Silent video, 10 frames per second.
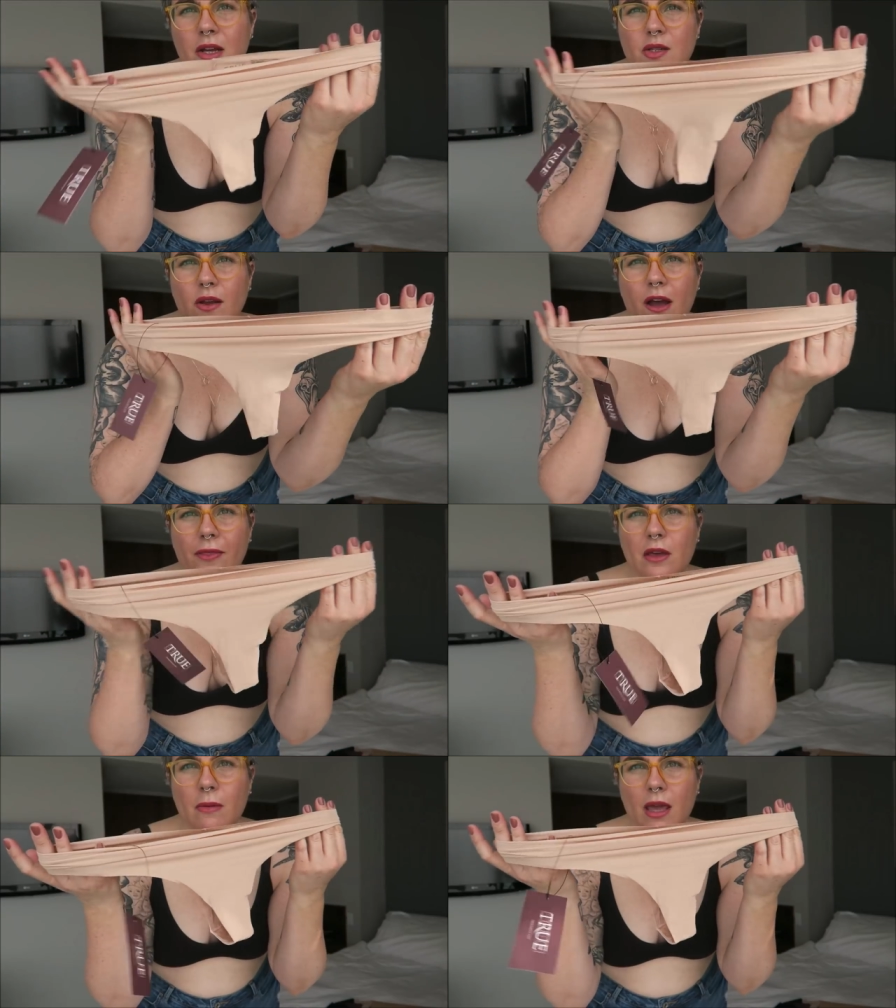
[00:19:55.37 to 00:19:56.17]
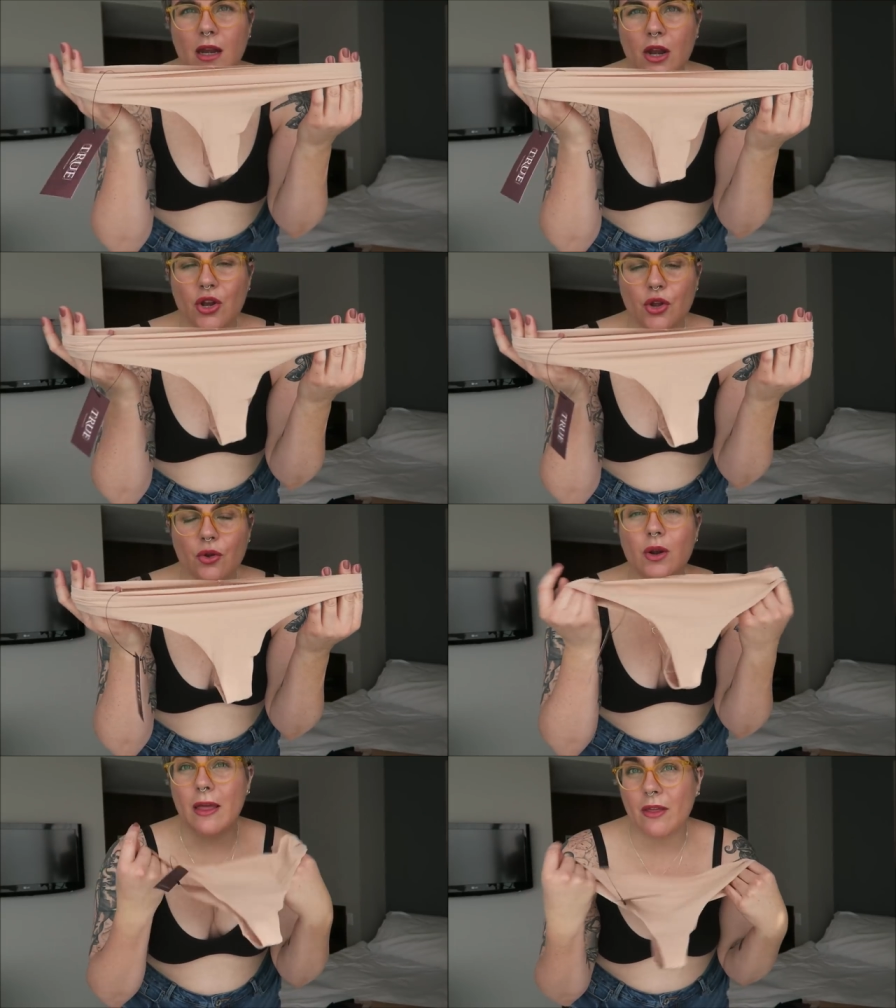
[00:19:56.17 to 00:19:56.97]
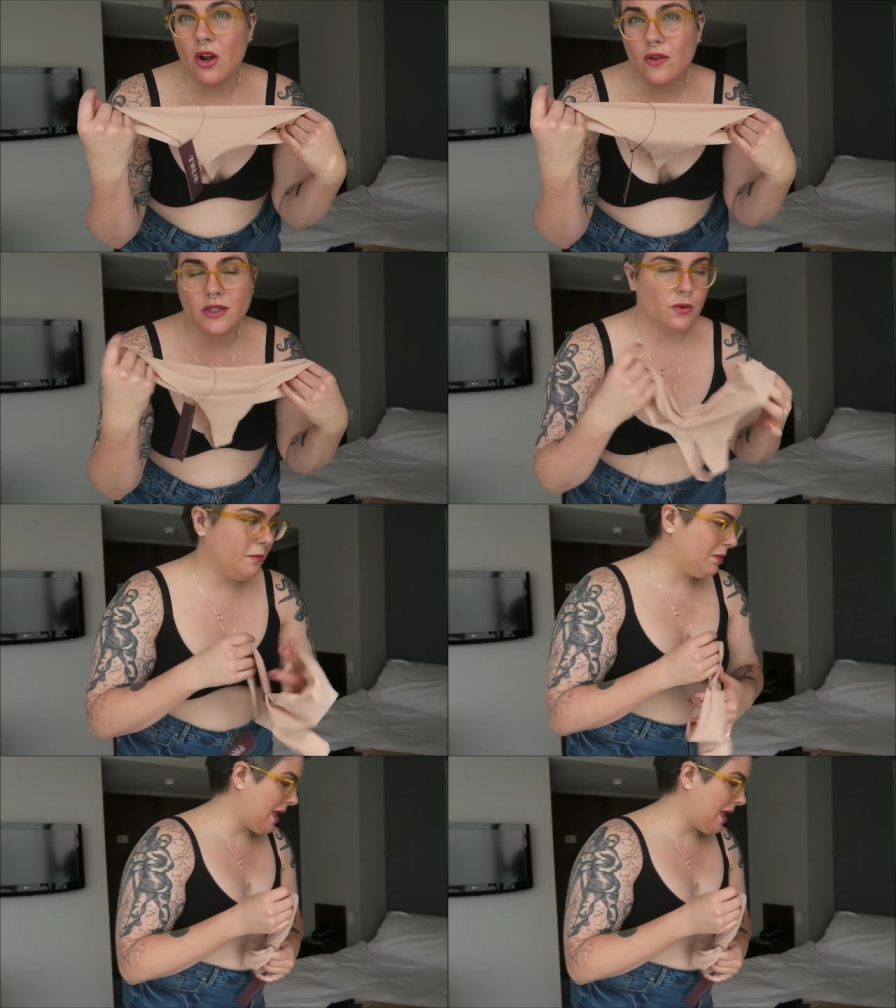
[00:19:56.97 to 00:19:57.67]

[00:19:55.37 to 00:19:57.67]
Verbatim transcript: So I got them in nude and then also in